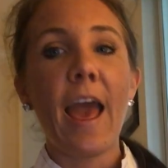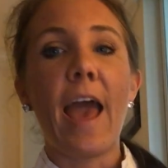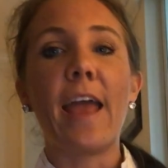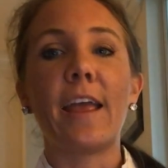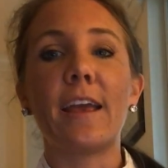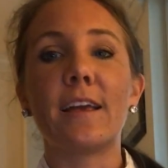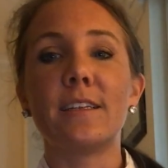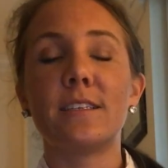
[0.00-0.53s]

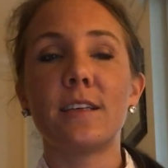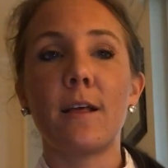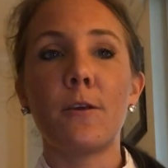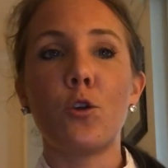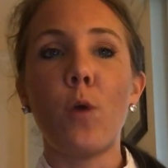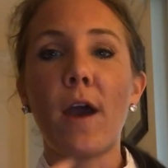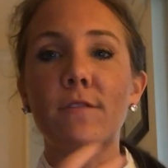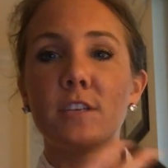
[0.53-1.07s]
And
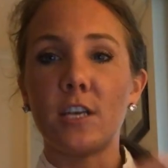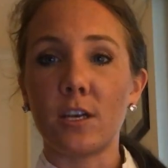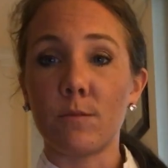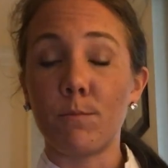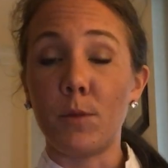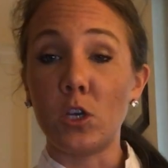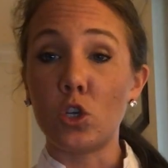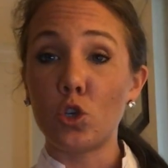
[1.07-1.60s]
you have to
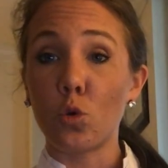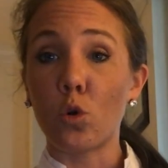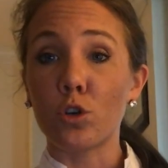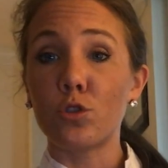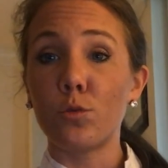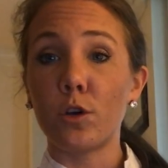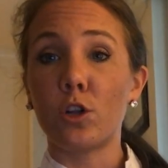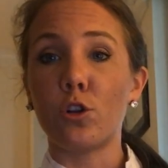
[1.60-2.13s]
be sure
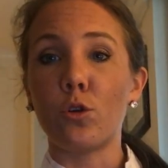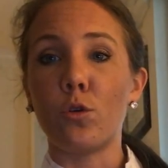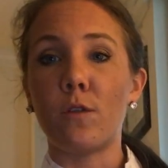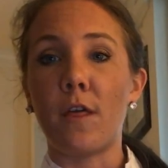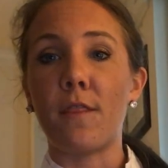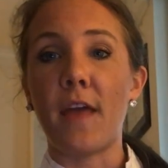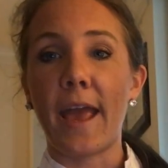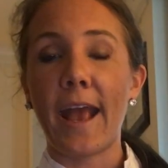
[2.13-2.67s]
to include
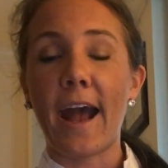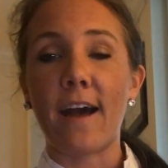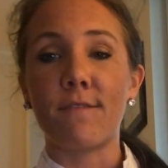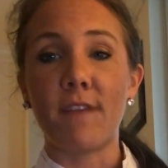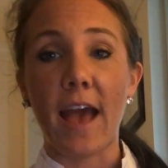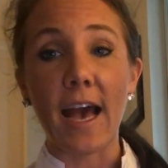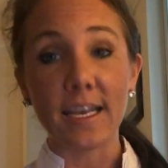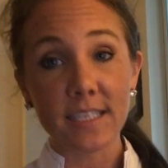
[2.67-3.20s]
that they have
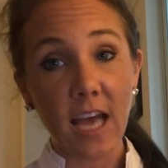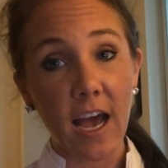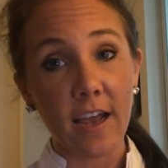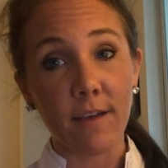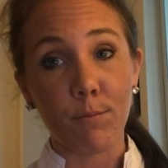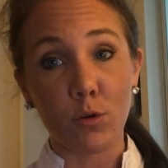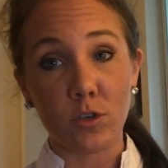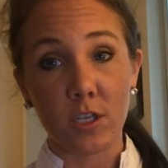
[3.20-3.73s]
as high
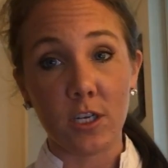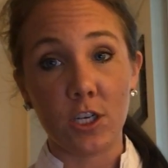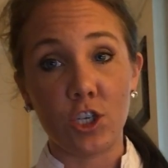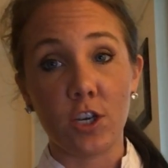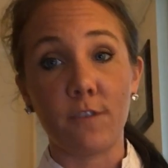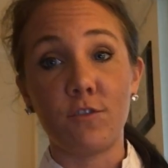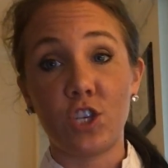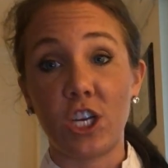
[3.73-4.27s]
a percentage
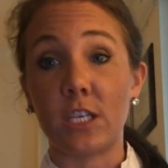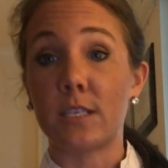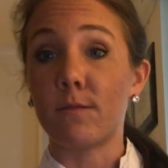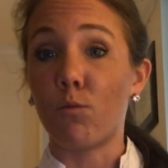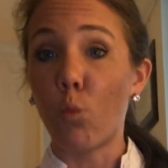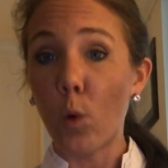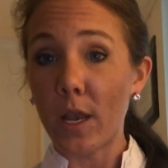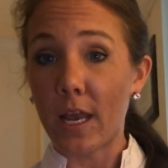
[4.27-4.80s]
of chance
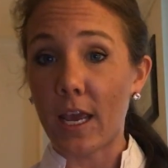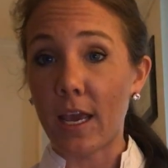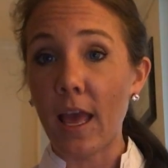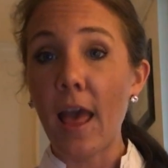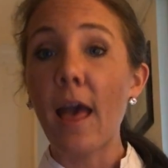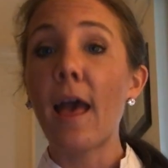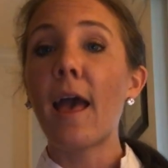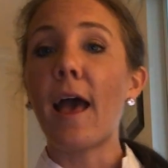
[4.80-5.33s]
of winning
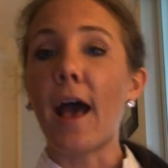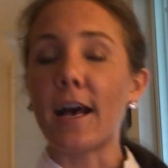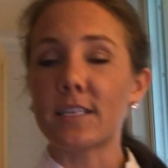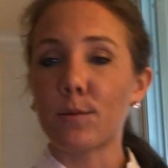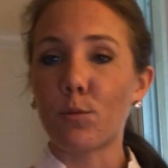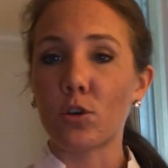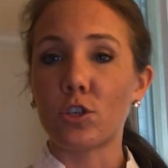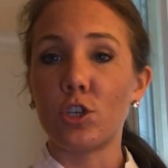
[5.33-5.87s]
as
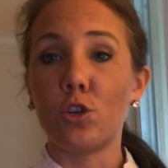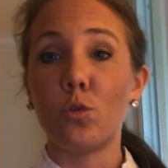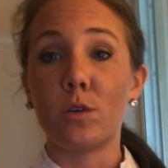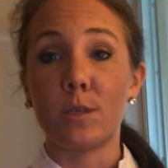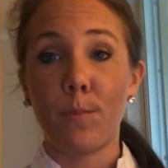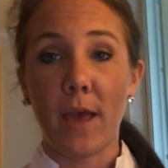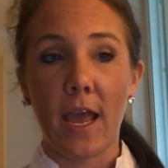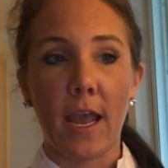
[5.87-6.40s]
a person who is
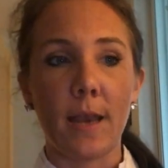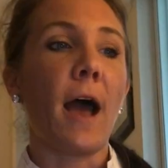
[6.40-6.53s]
paid.